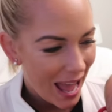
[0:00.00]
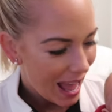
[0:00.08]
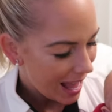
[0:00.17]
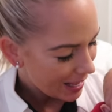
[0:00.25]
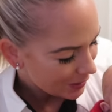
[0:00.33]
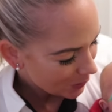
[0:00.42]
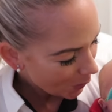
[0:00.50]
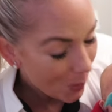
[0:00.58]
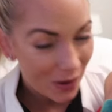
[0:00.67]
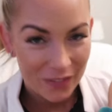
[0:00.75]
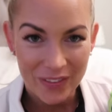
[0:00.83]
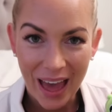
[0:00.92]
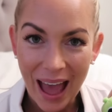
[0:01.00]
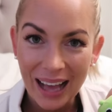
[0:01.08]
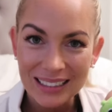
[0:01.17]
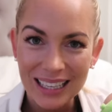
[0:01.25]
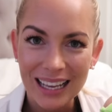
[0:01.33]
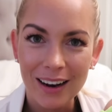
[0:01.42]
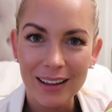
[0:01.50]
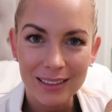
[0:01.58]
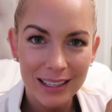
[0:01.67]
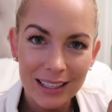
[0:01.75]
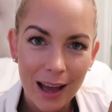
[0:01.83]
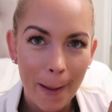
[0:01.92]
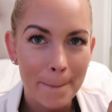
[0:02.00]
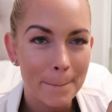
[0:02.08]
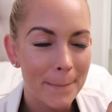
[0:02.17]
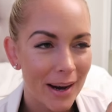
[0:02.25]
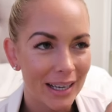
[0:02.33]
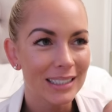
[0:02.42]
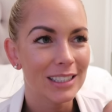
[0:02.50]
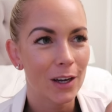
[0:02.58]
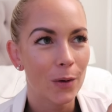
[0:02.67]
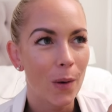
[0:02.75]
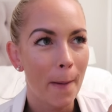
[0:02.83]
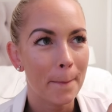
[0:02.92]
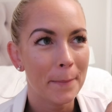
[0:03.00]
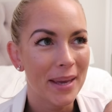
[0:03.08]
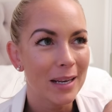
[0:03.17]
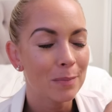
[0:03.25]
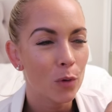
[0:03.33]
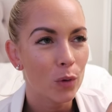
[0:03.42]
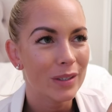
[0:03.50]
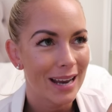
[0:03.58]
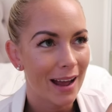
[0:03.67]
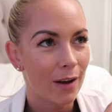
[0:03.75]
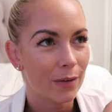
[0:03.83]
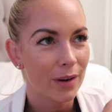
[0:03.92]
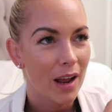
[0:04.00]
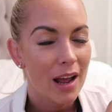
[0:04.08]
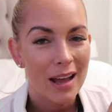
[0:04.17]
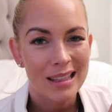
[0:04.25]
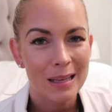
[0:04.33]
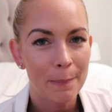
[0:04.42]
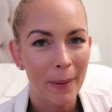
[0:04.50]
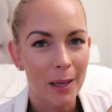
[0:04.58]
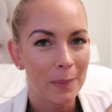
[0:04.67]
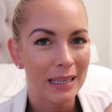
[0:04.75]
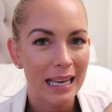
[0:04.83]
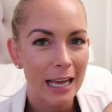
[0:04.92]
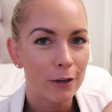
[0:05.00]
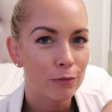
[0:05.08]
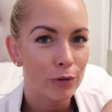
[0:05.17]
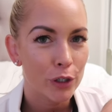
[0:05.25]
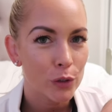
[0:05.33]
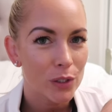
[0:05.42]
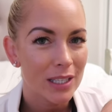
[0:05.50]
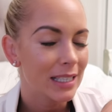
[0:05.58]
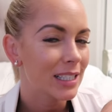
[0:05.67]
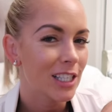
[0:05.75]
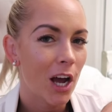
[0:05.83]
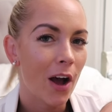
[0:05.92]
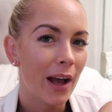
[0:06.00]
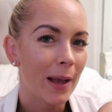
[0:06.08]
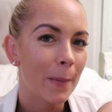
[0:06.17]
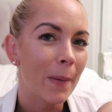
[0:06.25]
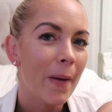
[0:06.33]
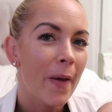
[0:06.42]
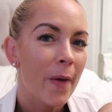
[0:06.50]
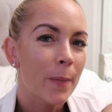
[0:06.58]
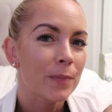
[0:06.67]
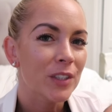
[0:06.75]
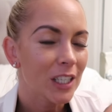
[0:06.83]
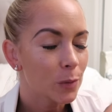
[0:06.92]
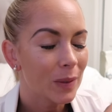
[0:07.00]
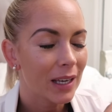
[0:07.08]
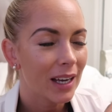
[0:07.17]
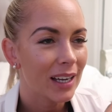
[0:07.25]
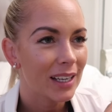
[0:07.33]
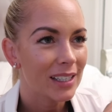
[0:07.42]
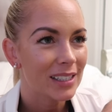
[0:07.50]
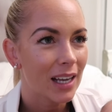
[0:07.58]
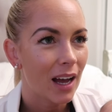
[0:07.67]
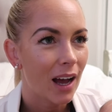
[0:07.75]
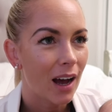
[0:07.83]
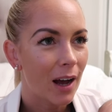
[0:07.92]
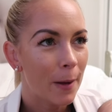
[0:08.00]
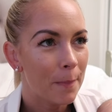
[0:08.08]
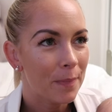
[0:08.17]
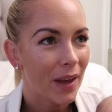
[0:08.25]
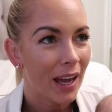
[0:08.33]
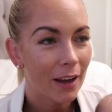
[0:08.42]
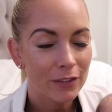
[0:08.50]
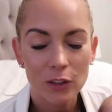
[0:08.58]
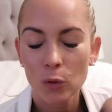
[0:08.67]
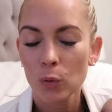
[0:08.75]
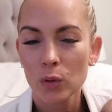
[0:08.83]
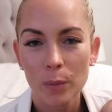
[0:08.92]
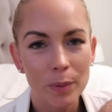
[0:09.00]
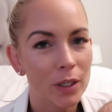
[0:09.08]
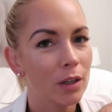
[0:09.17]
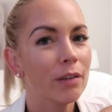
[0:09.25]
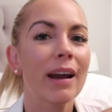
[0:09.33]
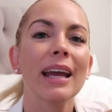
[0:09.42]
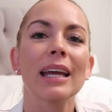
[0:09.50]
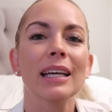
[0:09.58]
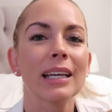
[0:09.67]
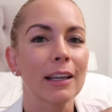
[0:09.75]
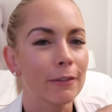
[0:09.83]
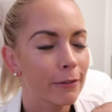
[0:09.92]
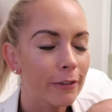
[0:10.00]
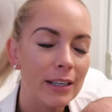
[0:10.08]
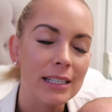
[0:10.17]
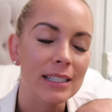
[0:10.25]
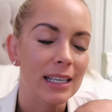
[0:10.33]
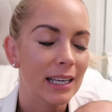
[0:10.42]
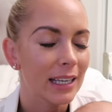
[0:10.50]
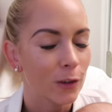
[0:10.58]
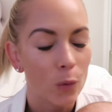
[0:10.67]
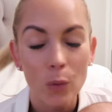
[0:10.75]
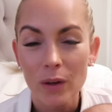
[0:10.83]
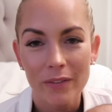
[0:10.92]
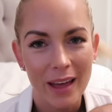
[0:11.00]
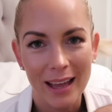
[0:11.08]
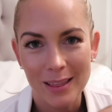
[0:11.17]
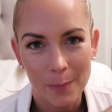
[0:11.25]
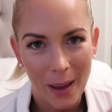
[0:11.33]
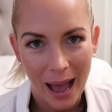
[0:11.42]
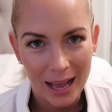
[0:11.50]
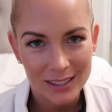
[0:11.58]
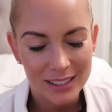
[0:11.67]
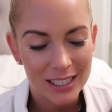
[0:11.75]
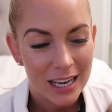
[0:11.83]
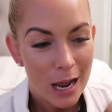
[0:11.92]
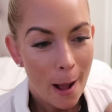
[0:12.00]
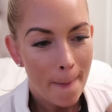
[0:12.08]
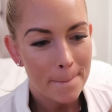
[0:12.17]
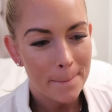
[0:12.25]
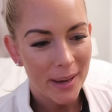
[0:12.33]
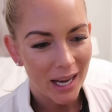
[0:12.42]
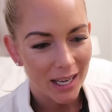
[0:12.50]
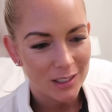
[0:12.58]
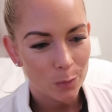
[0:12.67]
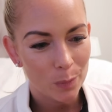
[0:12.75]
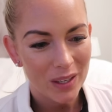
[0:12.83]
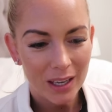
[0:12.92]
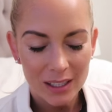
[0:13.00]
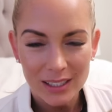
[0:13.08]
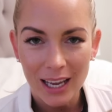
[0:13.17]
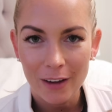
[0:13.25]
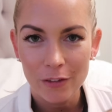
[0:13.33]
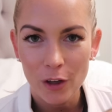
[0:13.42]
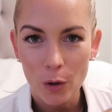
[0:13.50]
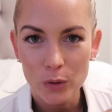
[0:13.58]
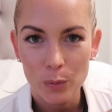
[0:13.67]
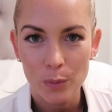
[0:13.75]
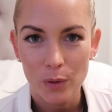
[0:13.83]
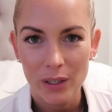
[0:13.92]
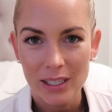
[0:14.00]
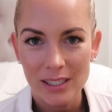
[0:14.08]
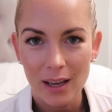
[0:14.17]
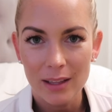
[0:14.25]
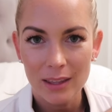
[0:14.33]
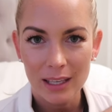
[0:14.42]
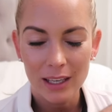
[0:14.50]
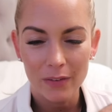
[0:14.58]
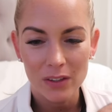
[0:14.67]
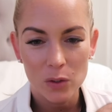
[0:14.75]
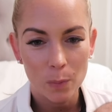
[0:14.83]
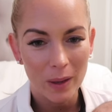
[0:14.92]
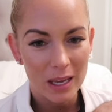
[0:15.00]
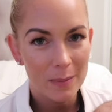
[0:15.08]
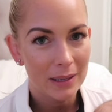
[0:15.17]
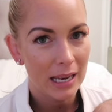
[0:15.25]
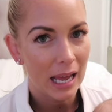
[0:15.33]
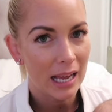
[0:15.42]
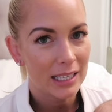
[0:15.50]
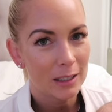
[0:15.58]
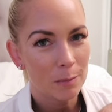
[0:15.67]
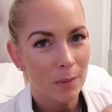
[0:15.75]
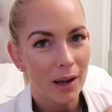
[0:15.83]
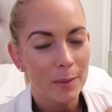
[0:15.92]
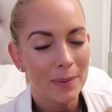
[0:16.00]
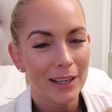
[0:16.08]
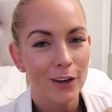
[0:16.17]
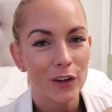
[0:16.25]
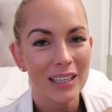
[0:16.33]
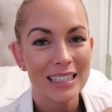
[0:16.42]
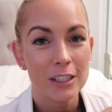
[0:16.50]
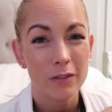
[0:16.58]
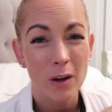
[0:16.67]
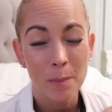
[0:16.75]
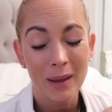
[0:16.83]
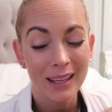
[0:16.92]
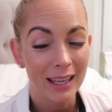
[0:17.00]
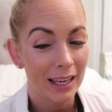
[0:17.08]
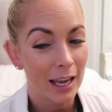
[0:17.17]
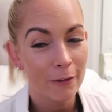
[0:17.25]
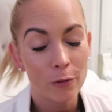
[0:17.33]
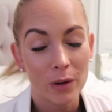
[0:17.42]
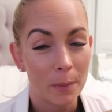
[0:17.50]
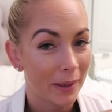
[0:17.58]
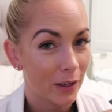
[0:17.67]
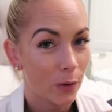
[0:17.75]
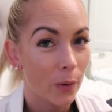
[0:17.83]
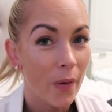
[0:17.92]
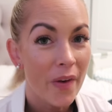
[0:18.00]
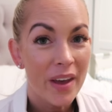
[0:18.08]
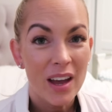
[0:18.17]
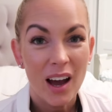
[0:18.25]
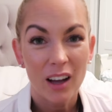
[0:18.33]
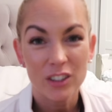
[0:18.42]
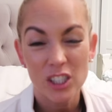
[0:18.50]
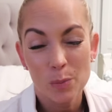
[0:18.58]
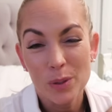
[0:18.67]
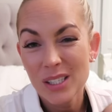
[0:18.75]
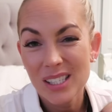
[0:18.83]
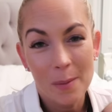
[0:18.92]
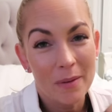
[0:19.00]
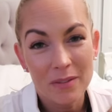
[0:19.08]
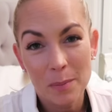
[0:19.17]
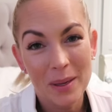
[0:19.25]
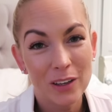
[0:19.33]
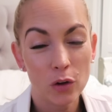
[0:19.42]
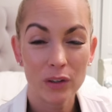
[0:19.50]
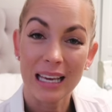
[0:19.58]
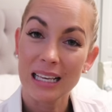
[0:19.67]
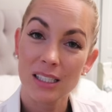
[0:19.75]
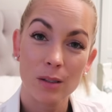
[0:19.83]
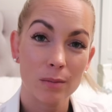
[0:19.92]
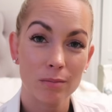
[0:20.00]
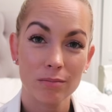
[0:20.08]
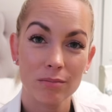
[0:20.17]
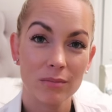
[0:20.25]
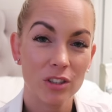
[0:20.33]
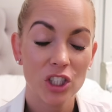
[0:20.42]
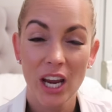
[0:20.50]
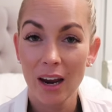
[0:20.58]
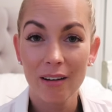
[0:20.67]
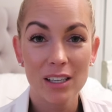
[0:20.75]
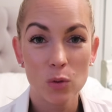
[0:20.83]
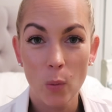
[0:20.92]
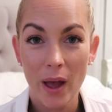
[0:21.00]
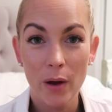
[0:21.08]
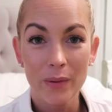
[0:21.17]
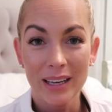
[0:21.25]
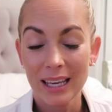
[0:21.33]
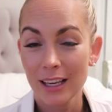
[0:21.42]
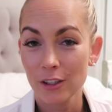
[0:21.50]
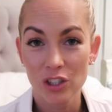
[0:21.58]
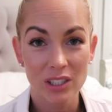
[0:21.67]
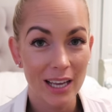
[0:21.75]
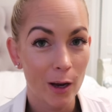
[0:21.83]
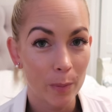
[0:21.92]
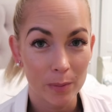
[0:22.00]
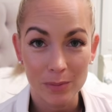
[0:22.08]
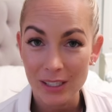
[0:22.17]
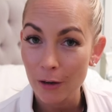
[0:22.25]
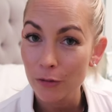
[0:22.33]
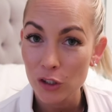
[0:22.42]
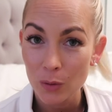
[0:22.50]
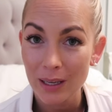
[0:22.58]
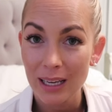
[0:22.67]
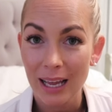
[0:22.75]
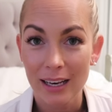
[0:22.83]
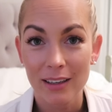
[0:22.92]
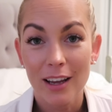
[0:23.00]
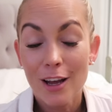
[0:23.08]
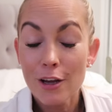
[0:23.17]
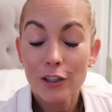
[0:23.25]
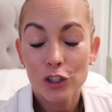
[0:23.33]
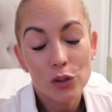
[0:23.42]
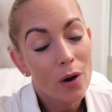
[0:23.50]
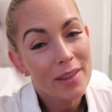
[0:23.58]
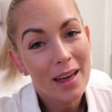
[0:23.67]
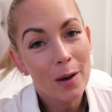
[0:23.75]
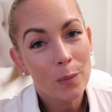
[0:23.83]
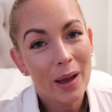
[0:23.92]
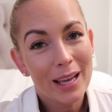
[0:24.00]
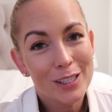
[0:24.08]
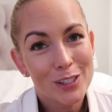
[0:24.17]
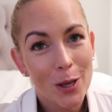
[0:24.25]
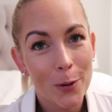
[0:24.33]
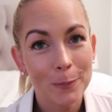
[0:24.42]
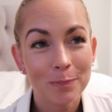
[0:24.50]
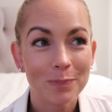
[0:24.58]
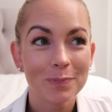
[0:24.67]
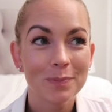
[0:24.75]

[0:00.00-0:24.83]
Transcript: and all of that. And I think I might go a bit more down the baby-led route this time, just because I have done all the pureeing and freezing and all of that in the past. But because I have the older boys, I think if it's baby-led, it might be a lot easier. If I'm making everyone a meal, I'll just put some of the meal on his chair as well and he can just help himself to it and try that way. So